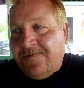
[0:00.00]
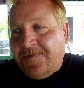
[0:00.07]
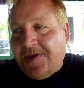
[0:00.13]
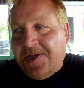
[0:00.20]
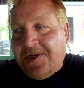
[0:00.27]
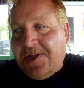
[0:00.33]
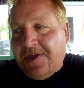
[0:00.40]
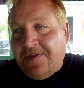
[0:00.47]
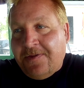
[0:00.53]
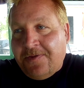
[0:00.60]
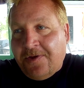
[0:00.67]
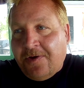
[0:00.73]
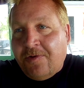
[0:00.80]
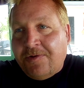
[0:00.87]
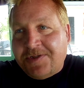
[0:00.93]
And uh,
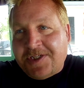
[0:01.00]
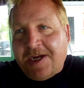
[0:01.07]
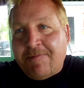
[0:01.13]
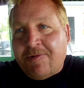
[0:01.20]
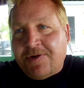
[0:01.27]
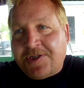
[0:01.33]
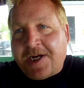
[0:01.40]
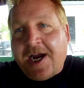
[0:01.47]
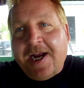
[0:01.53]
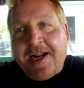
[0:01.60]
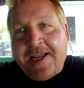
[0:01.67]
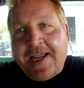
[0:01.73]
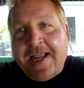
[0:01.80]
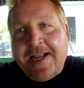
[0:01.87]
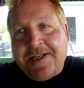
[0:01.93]
the whole summer's kind of
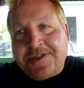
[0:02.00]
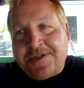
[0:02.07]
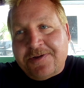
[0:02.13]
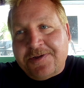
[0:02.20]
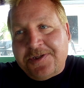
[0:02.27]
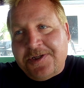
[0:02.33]
canceled,